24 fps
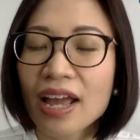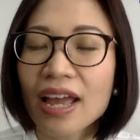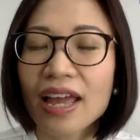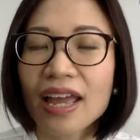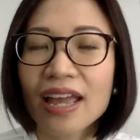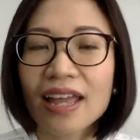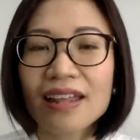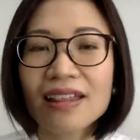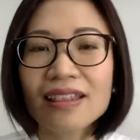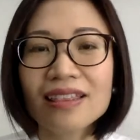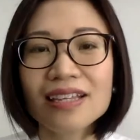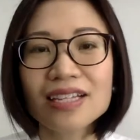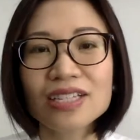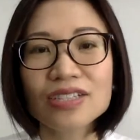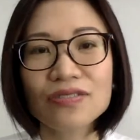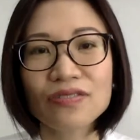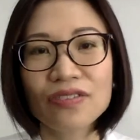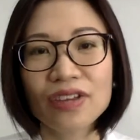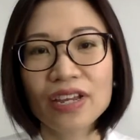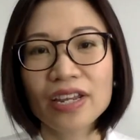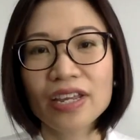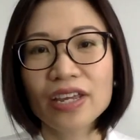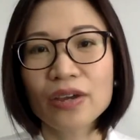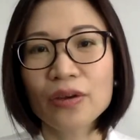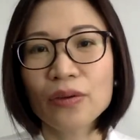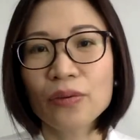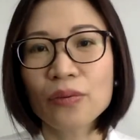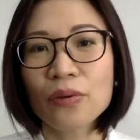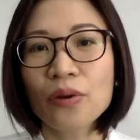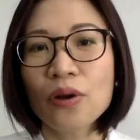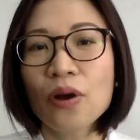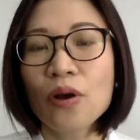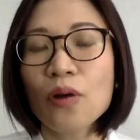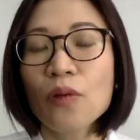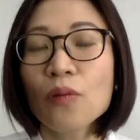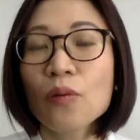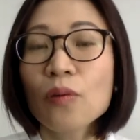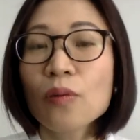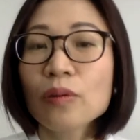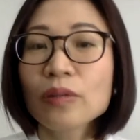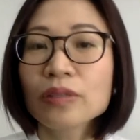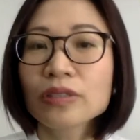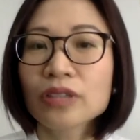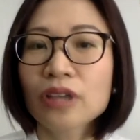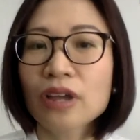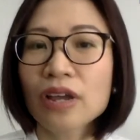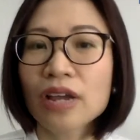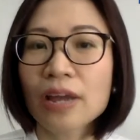In this video, we will
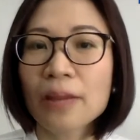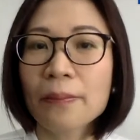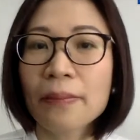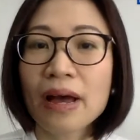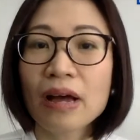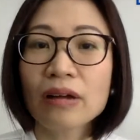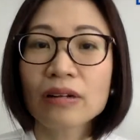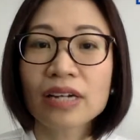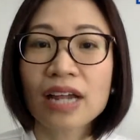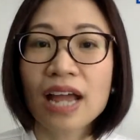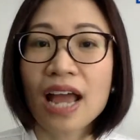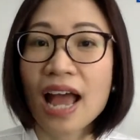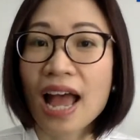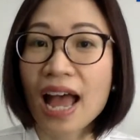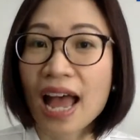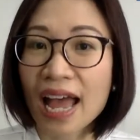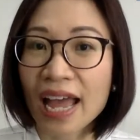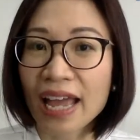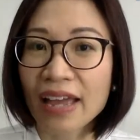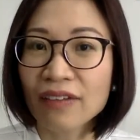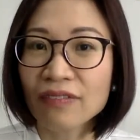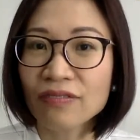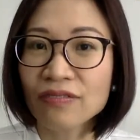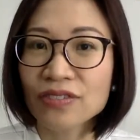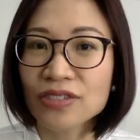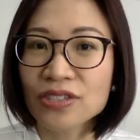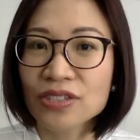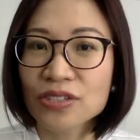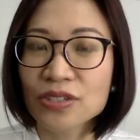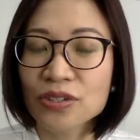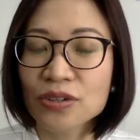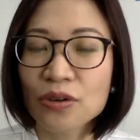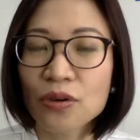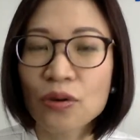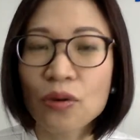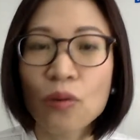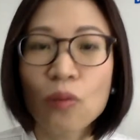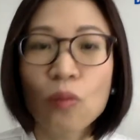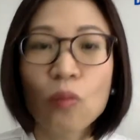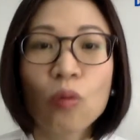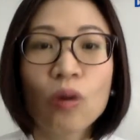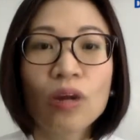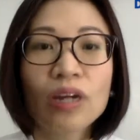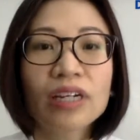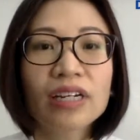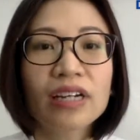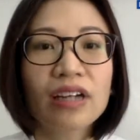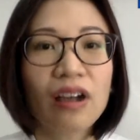talk about hives.
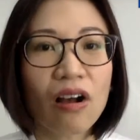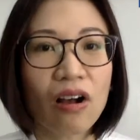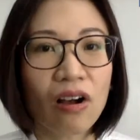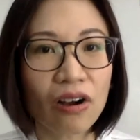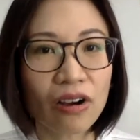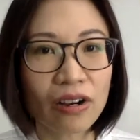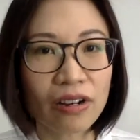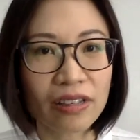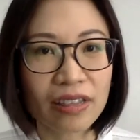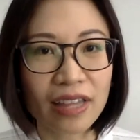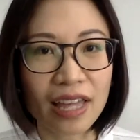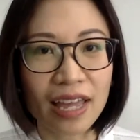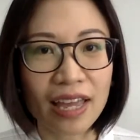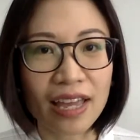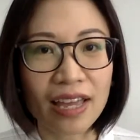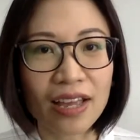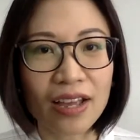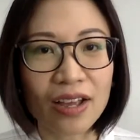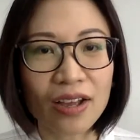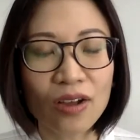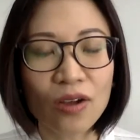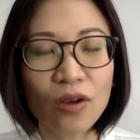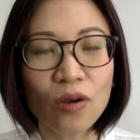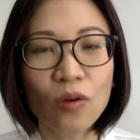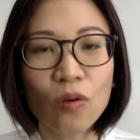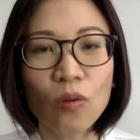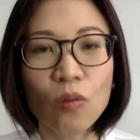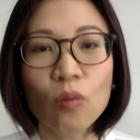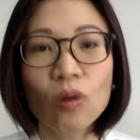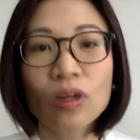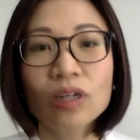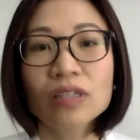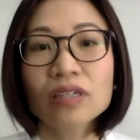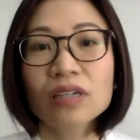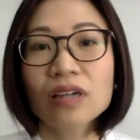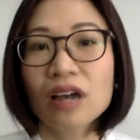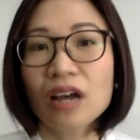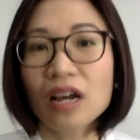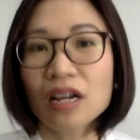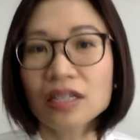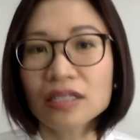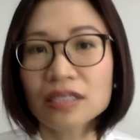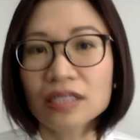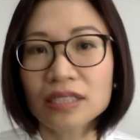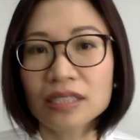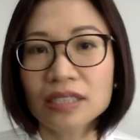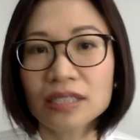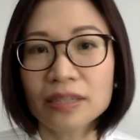What are they? What
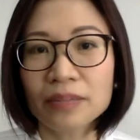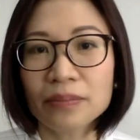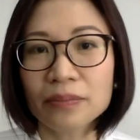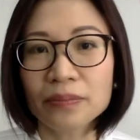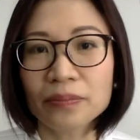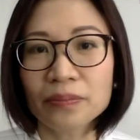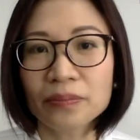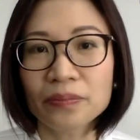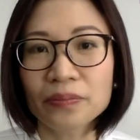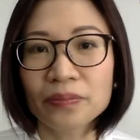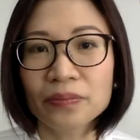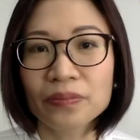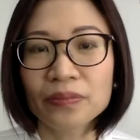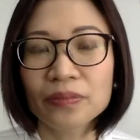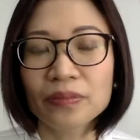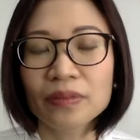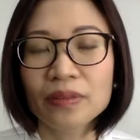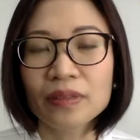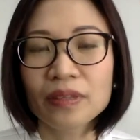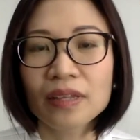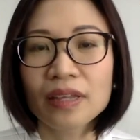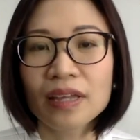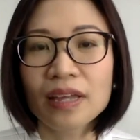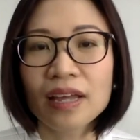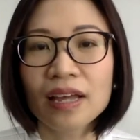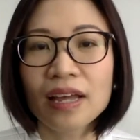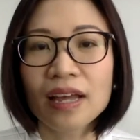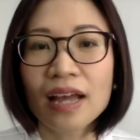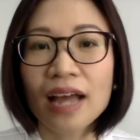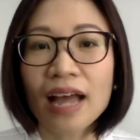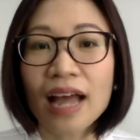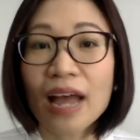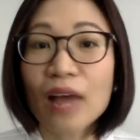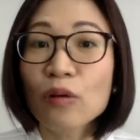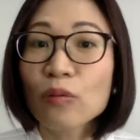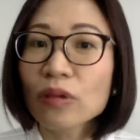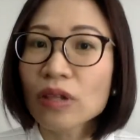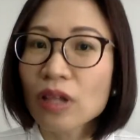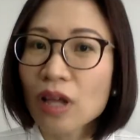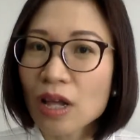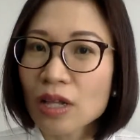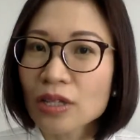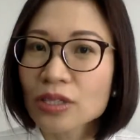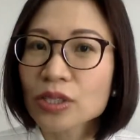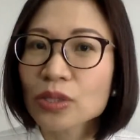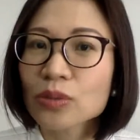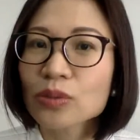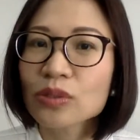causes them? I will
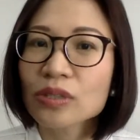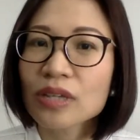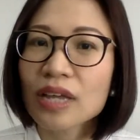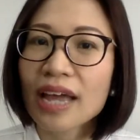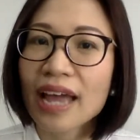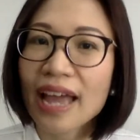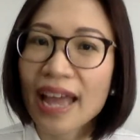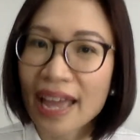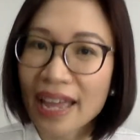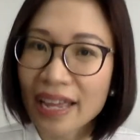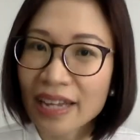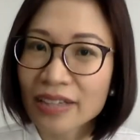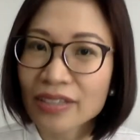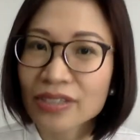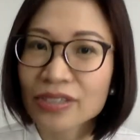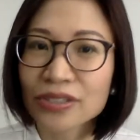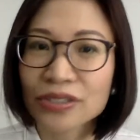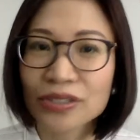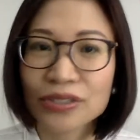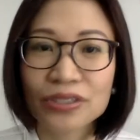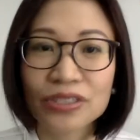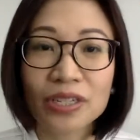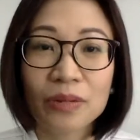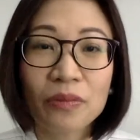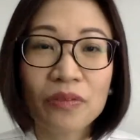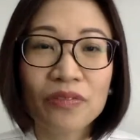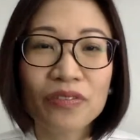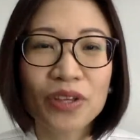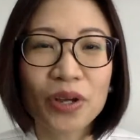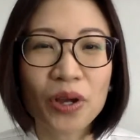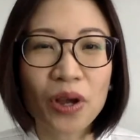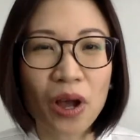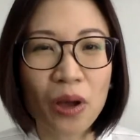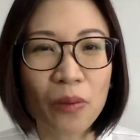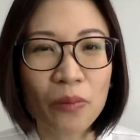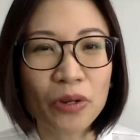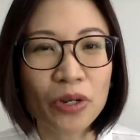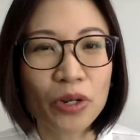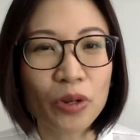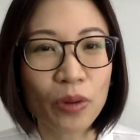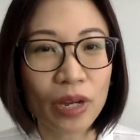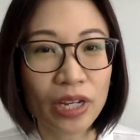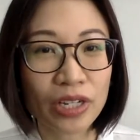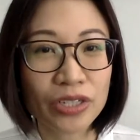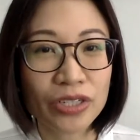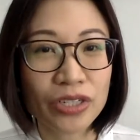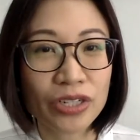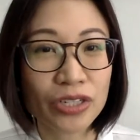also answer some of the common
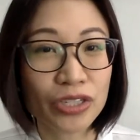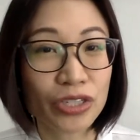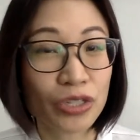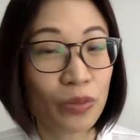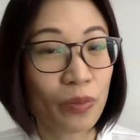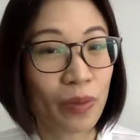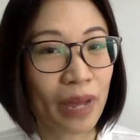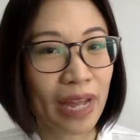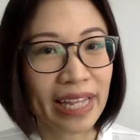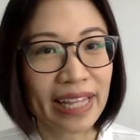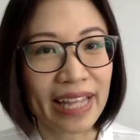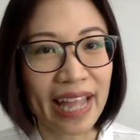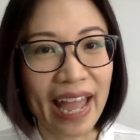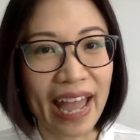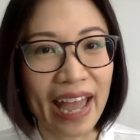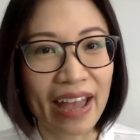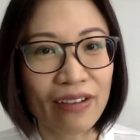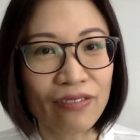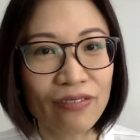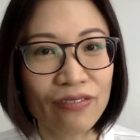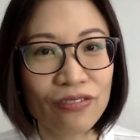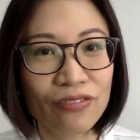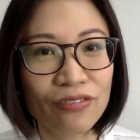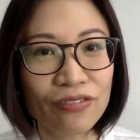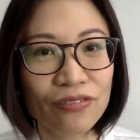questions you might have.